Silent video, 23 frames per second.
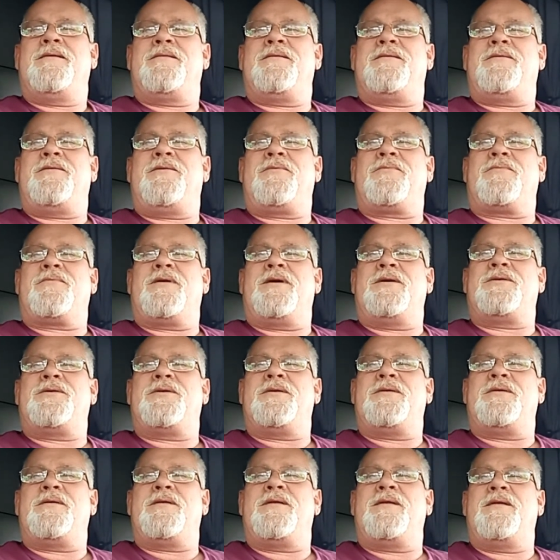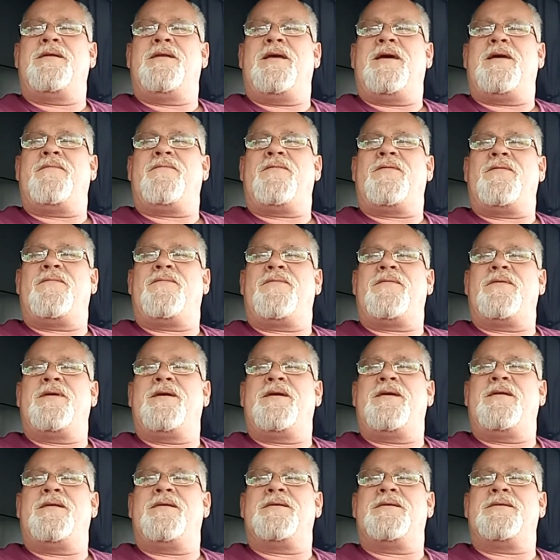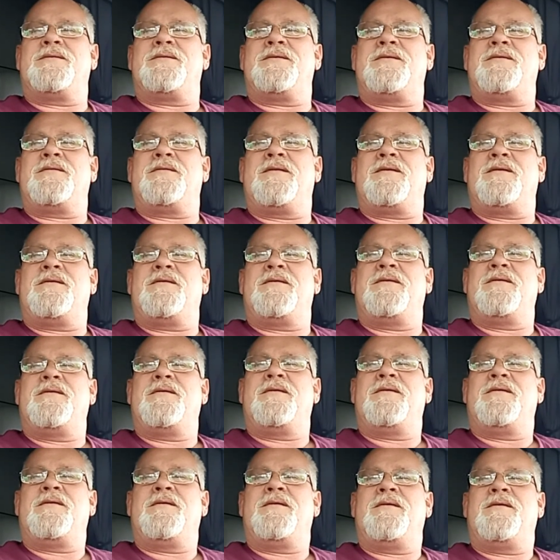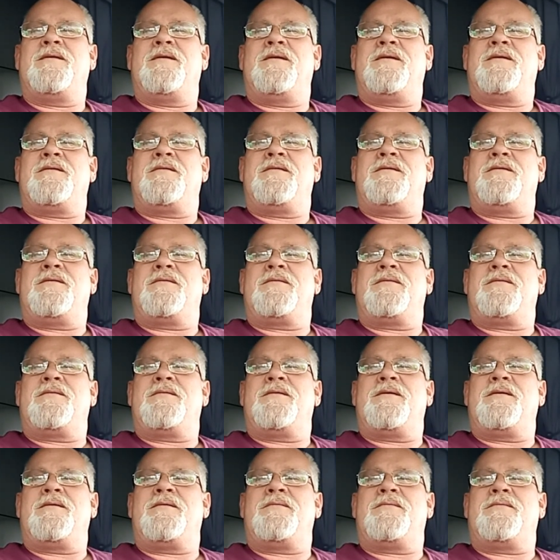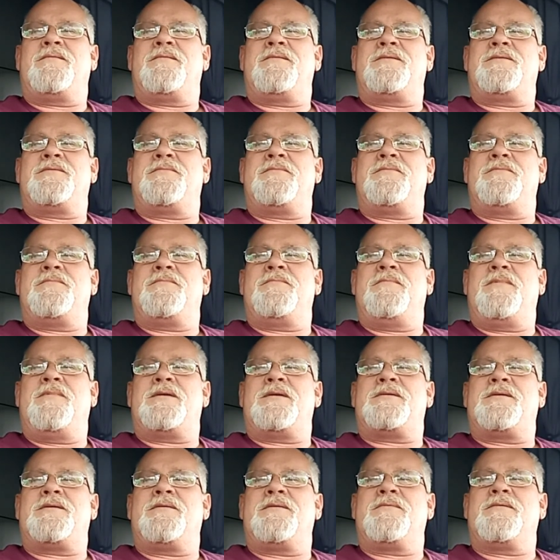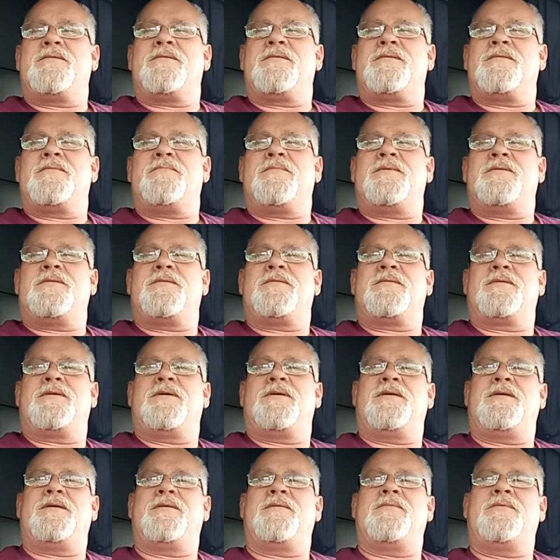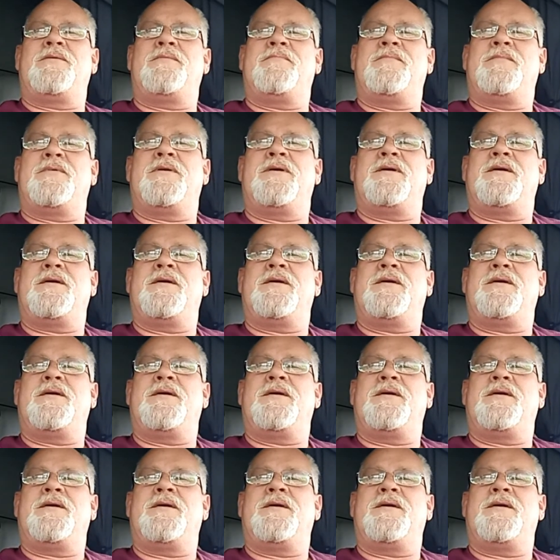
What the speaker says: The whole Russian naval fleet is in there. The NATO is messing. Okay, whoop.